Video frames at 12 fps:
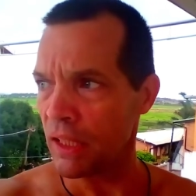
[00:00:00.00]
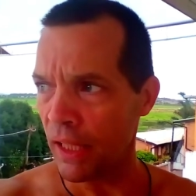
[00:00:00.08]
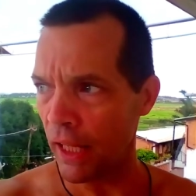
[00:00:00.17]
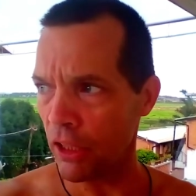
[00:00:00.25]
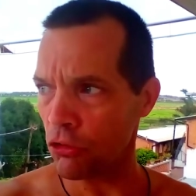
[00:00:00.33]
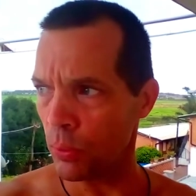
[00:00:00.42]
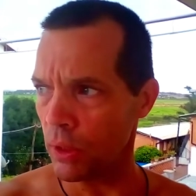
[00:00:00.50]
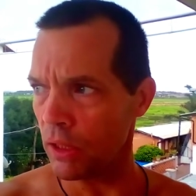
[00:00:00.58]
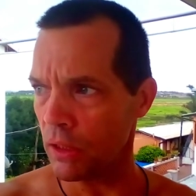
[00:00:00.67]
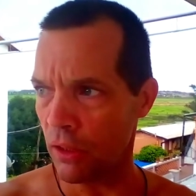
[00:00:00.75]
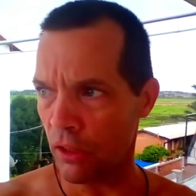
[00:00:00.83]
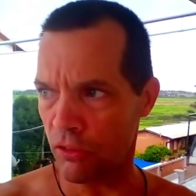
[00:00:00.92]
next
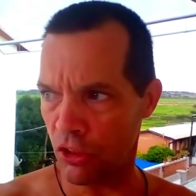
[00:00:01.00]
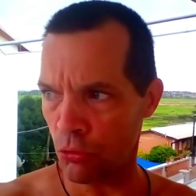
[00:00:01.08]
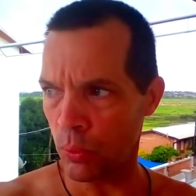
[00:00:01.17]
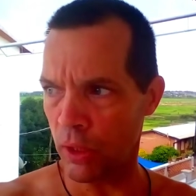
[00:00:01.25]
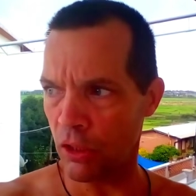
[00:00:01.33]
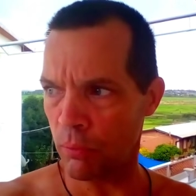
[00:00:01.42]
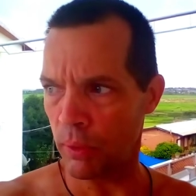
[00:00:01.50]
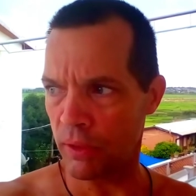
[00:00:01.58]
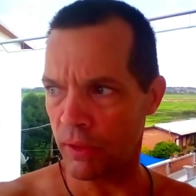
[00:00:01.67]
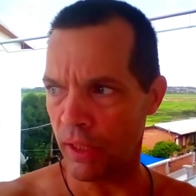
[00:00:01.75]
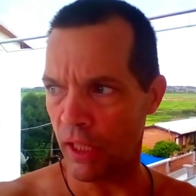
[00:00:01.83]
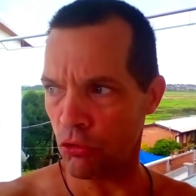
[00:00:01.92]
week, not this week
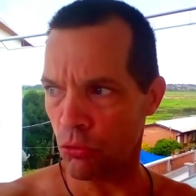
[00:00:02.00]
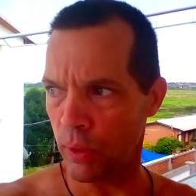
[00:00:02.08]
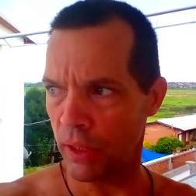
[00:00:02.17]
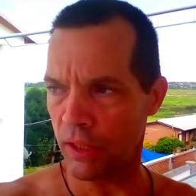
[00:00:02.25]
but next